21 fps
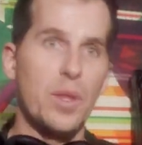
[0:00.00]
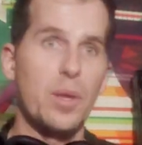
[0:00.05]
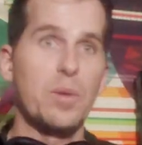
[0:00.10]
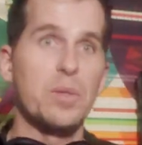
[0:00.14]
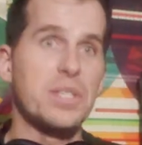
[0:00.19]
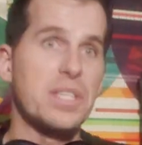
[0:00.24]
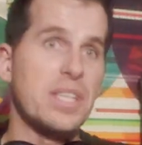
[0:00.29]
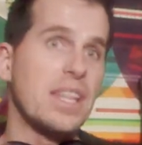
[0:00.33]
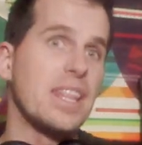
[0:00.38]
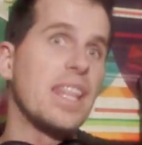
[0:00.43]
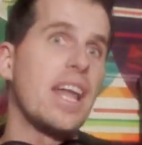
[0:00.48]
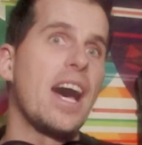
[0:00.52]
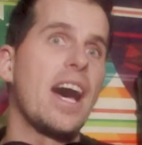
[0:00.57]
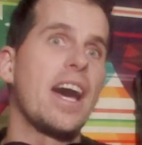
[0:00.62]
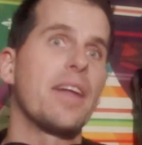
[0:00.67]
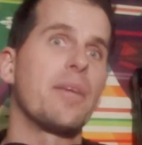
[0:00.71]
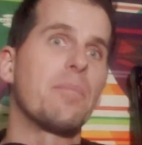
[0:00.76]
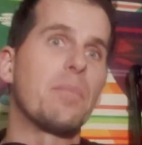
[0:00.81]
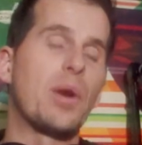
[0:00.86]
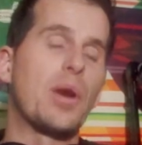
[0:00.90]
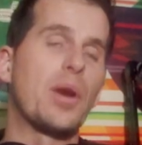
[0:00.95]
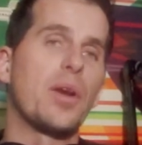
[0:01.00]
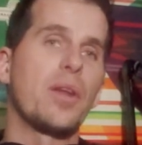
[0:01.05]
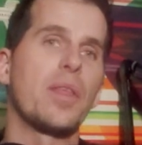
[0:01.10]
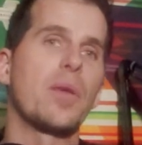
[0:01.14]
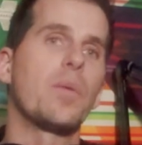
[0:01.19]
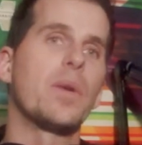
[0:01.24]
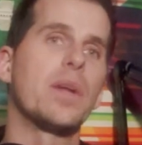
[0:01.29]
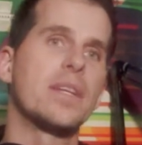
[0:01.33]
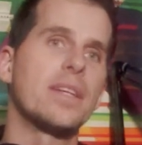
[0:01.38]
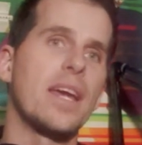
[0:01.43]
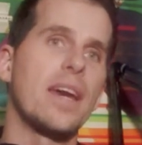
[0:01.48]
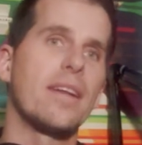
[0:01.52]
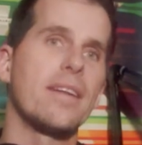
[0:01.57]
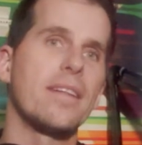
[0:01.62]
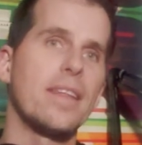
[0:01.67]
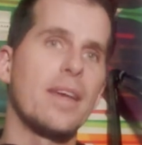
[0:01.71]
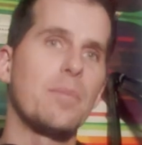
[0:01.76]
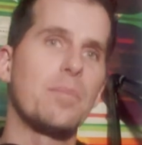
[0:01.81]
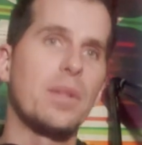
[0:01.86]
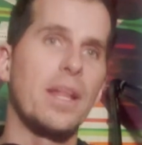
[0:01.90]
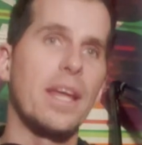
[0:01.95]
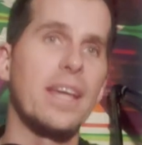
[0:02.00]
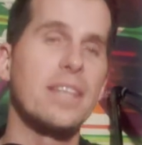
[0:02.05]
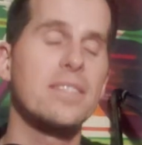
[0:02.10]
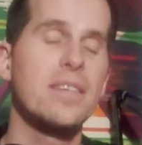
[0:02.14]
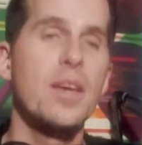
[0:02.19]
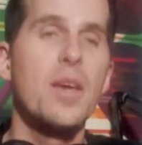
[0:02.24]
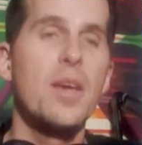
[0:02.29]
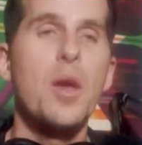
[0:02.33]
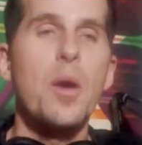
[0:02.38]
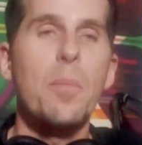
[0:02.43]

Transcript: There was a lot of murder that went down in that place,